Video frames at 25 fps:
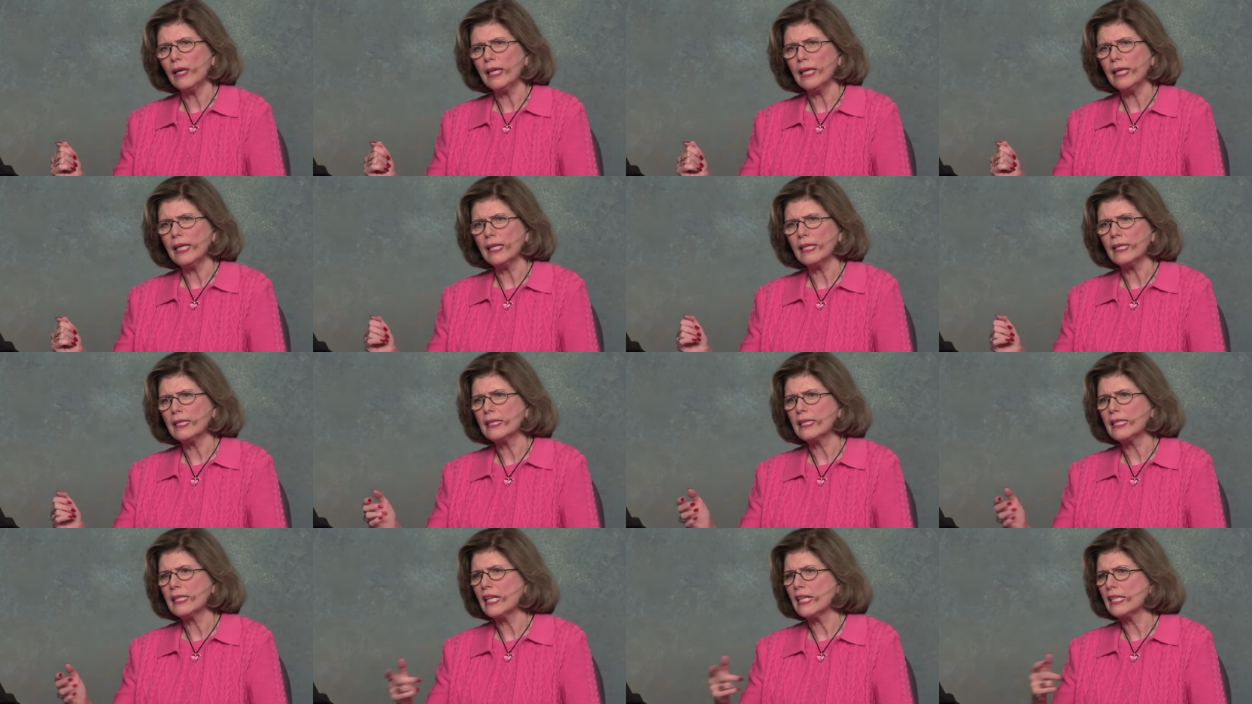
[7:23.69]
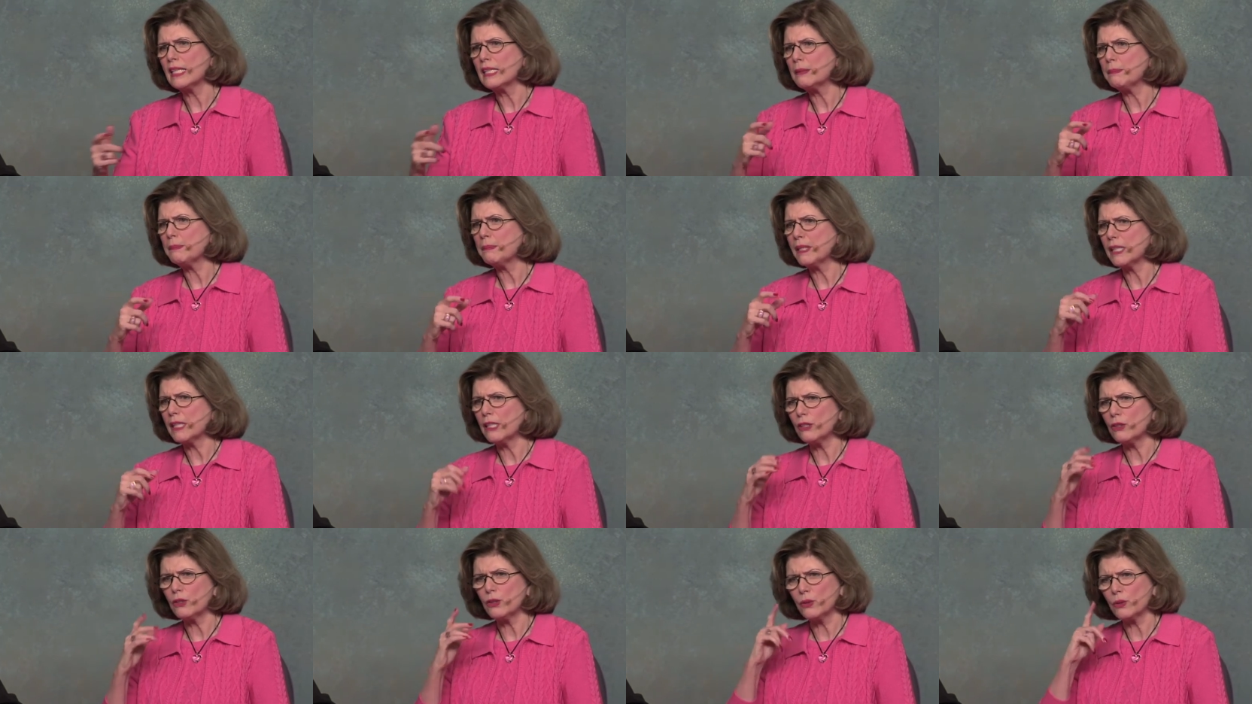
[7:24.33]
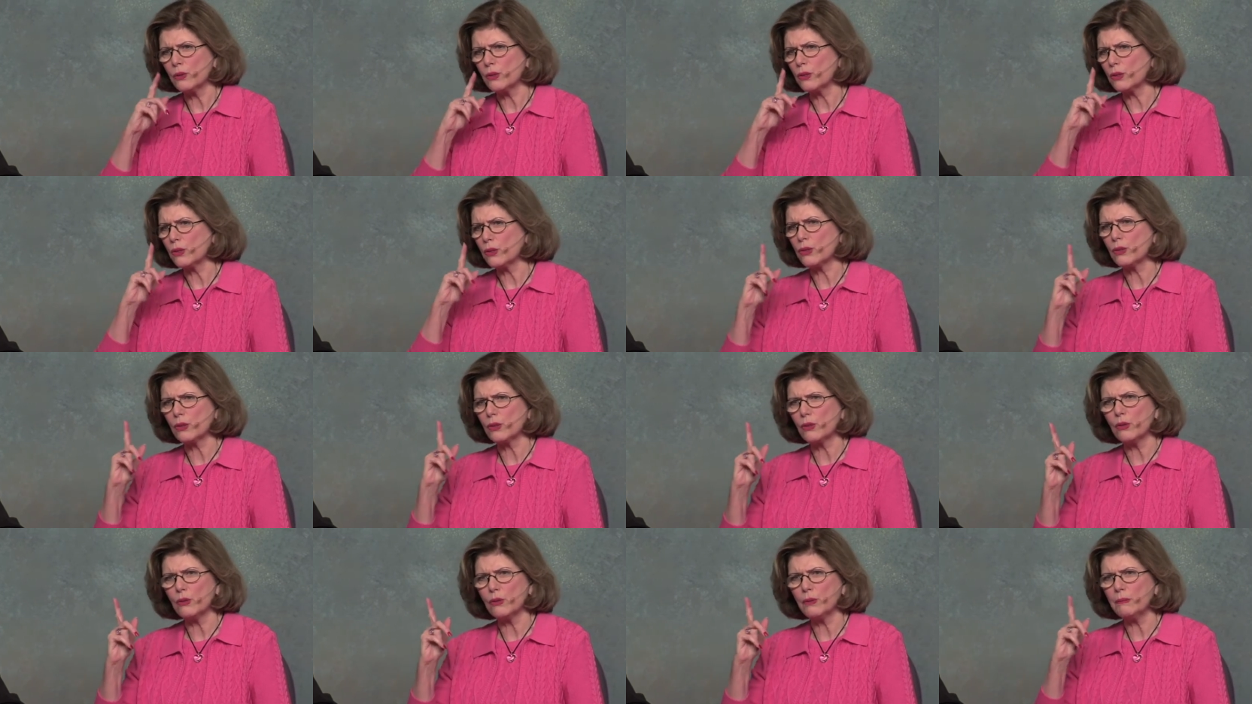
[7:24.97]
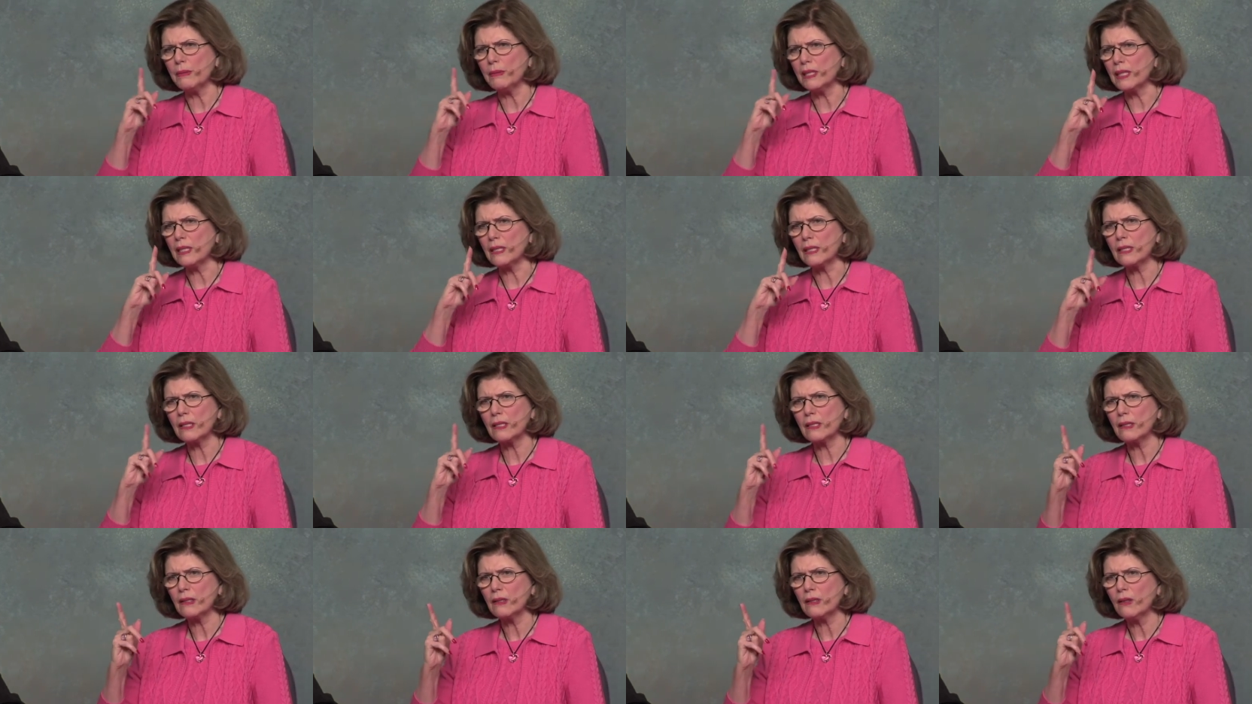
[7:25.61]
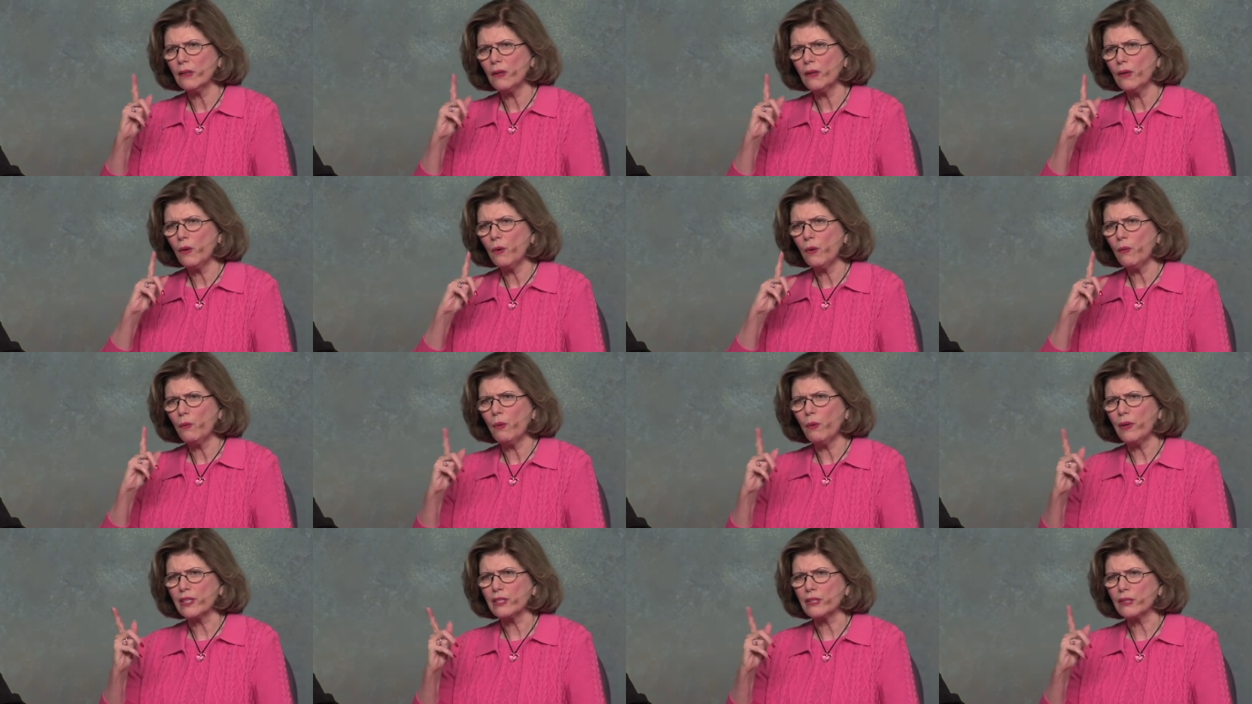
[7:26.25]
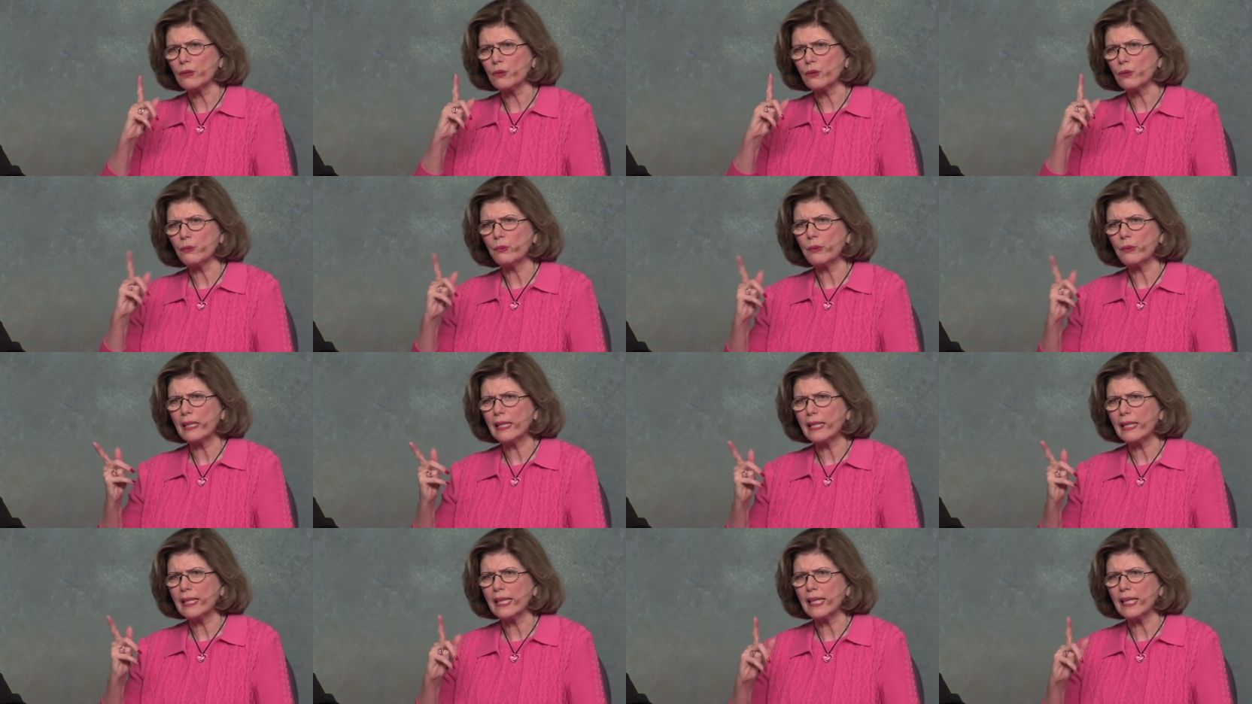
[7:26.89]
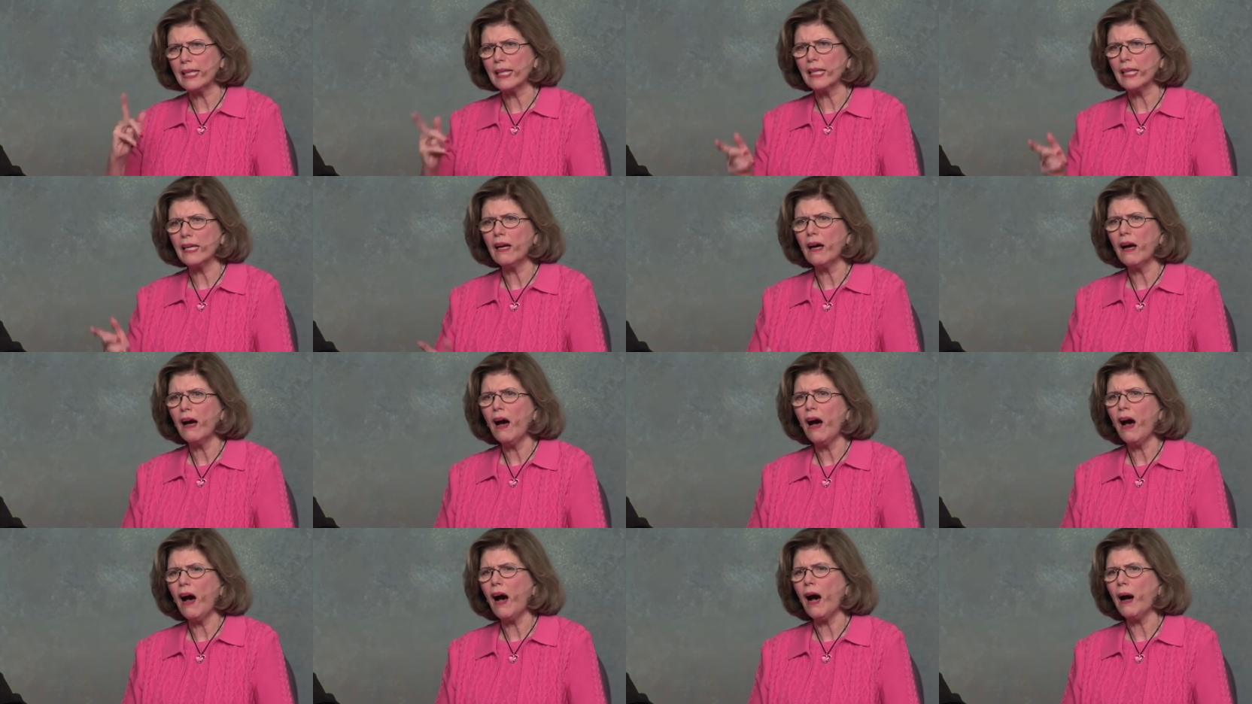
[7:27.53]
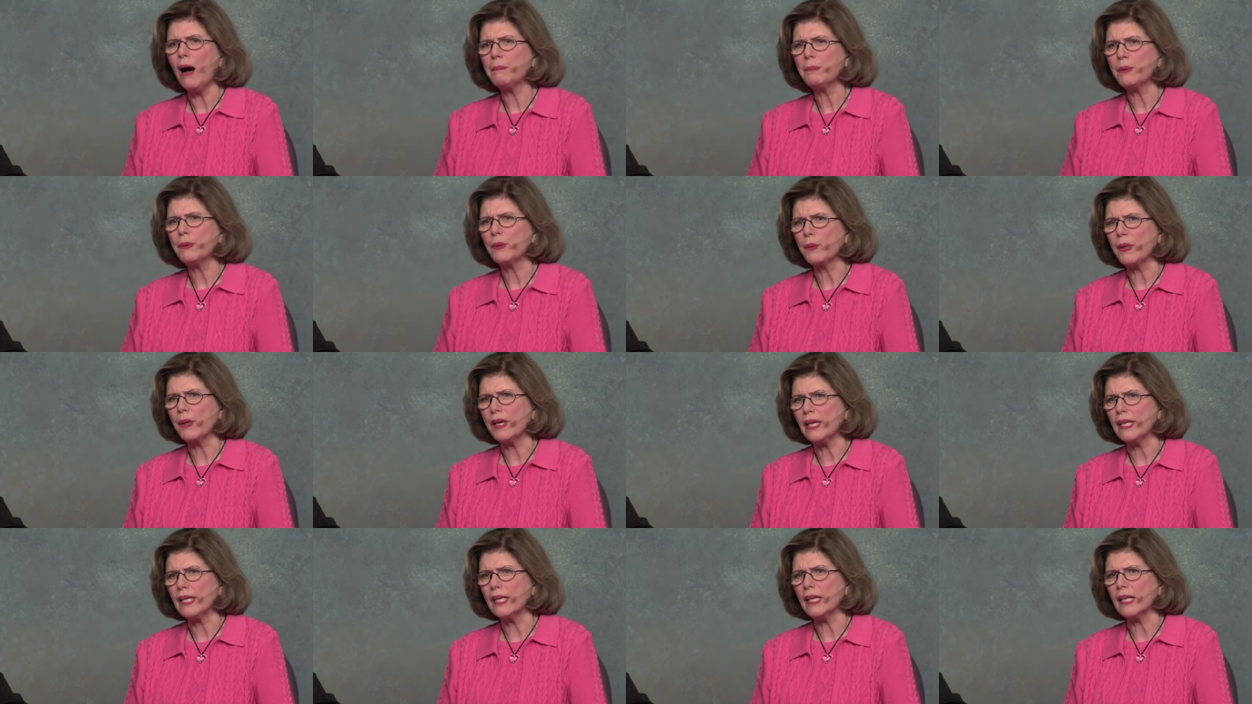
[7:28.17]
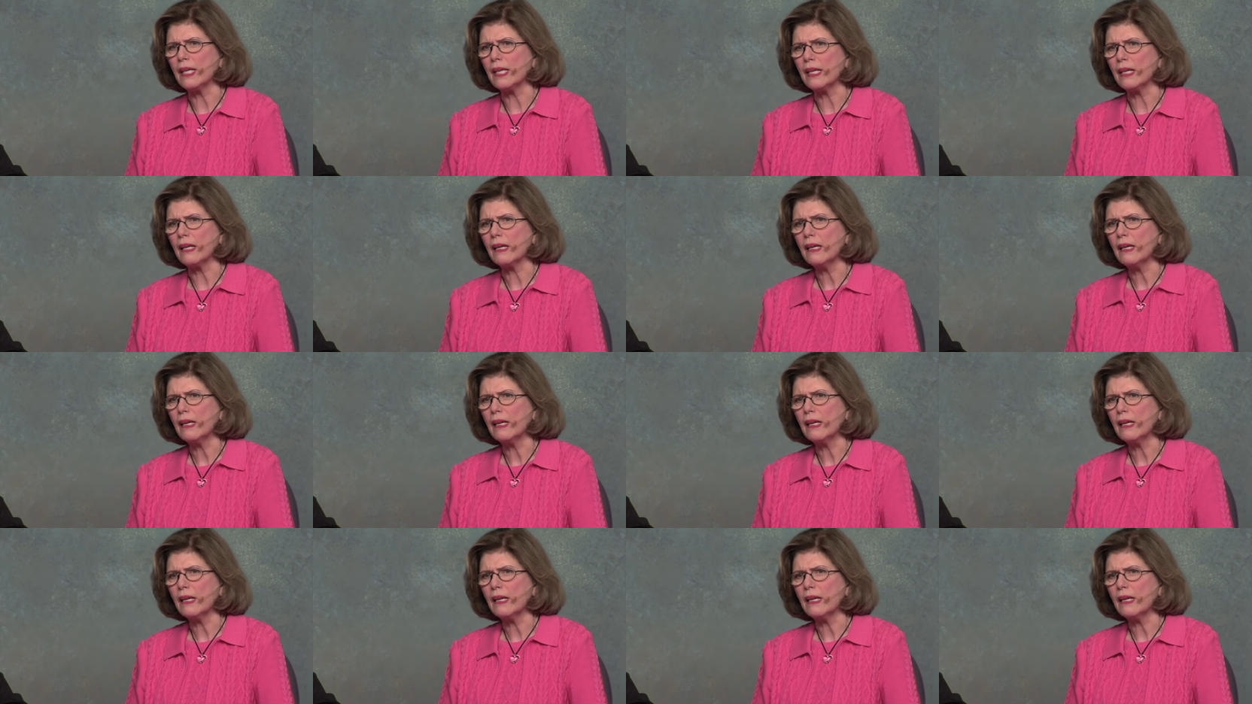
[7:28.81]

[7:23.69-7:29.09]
in a sense because your discernment wasn't really operating